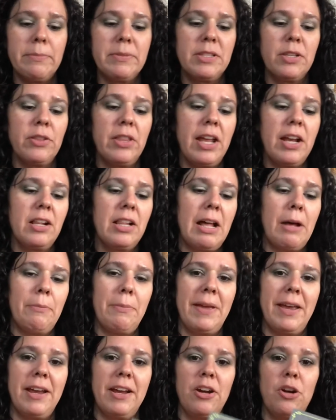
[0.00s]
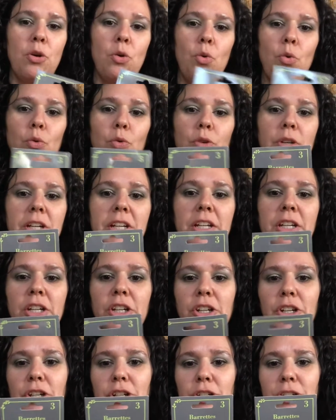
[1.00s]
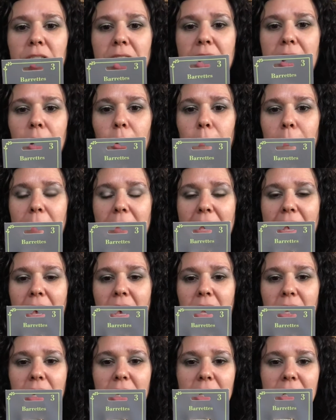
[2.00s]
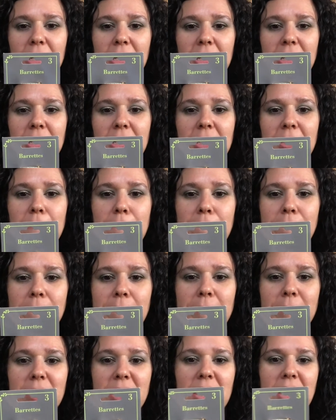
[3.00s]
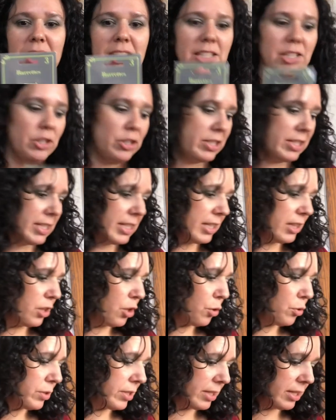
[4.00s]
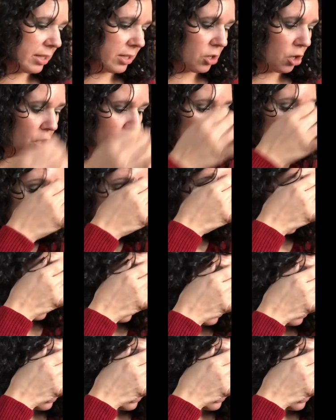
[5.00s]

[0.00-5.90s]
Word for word: So that'll help hold her hair back. So I did get those at the Dollar Tree.